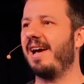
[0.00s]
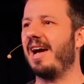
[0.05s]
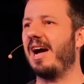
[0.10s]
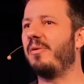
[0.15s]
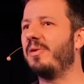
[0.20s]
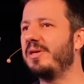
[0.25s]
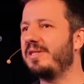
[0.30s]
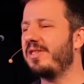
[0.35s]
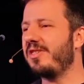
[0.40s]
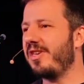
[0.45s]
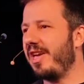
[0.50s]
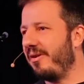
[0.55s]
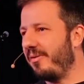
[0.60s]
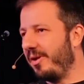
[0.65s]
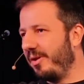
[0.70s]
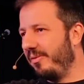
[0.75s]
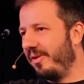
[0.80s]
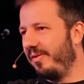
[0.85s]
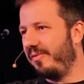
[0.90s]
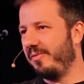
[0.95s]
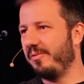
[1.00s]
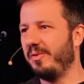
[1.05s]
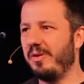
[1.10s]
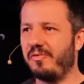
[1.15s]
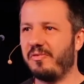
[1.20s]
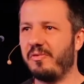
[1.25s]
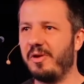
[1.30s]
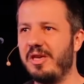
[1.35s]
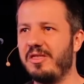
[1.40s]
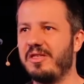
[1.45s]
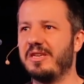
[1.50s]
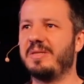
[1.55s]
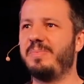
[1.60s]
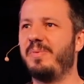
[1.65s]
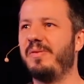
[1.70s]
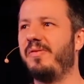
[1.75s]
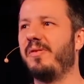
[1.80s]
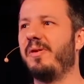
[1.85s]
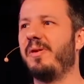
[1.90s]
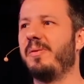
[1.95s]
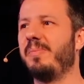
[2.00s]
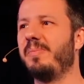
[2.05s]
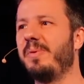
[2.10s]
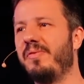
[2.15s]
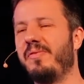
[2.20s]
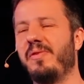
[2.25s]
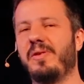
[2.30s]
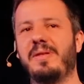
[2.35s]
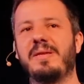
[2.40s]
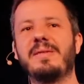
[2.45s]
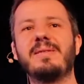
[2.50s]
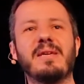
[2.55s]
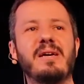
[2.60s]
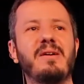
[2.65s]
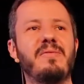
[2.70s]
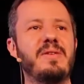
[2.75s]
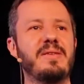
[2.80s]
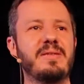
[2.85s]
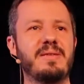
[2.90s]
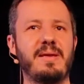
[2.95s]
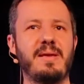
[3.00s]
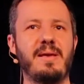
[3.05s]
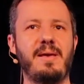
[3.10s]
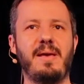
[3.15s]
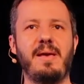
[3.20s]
I was sharing with Ray just before the service.